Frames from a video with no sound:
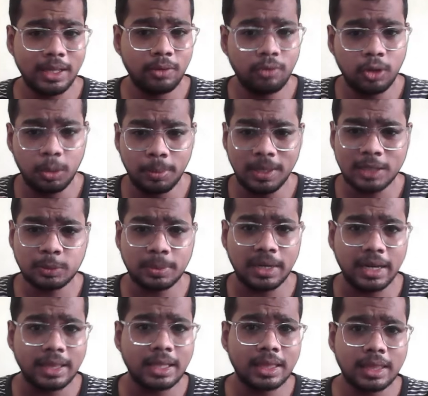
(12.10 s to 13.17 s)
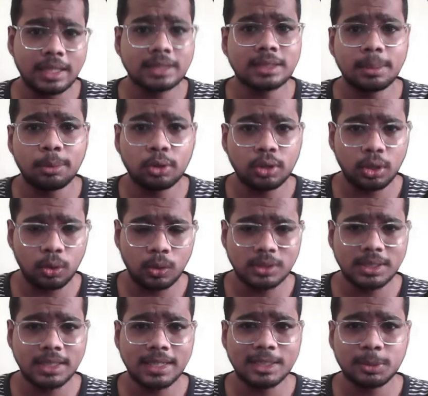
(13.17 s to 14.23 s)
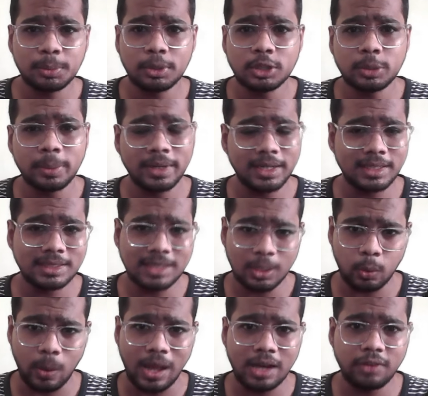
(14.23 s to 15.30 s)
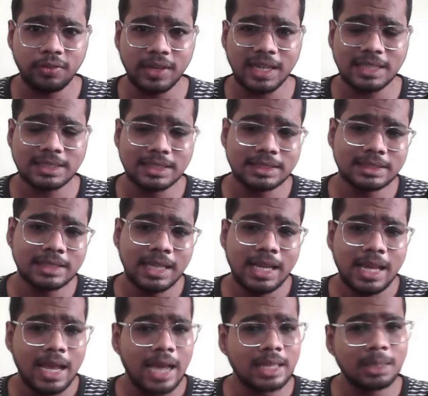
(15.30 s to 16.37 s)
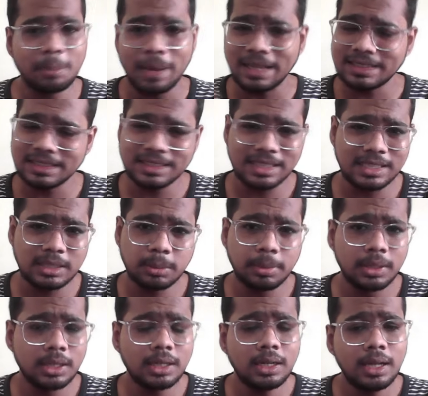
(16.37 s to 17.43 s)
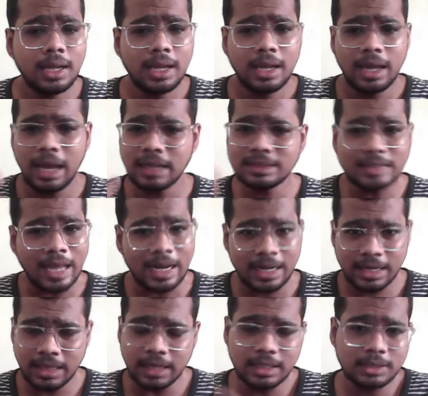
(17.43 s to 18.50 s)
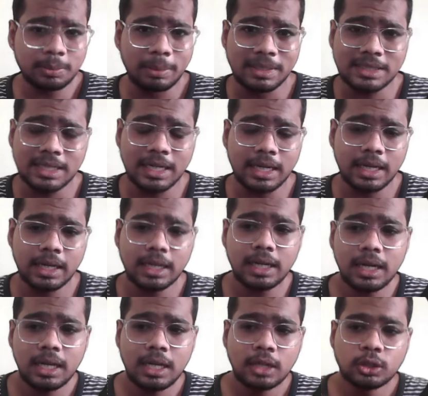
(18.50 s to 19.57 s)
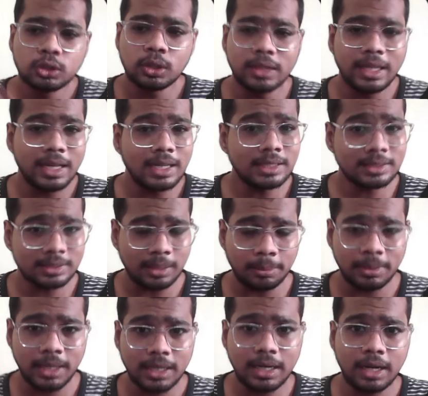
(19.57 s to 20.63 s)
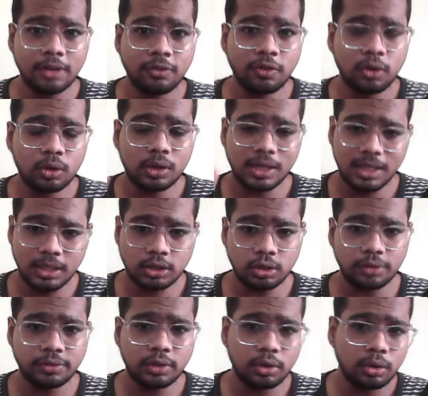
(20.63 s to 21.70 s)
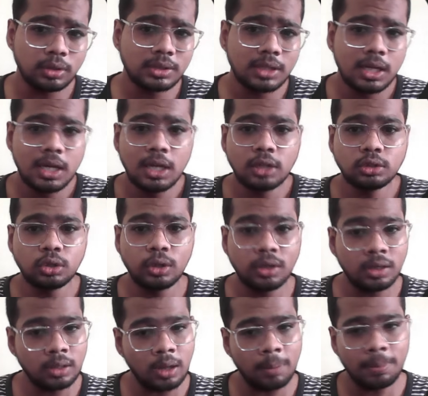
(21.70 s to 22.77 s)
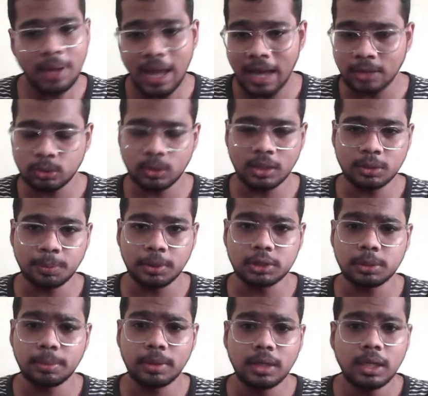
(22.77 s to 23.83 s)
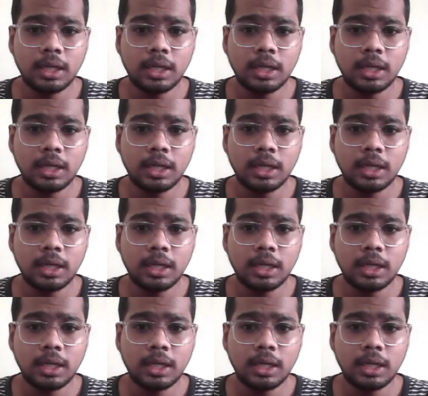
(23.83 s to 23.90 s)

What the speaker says: We will be explaining the things about the roles and responsibilities, the qualifications and the batches eligible and salary that is mentioned here. So there is some deadline for each of the roles. So you need to apply as soon as possible.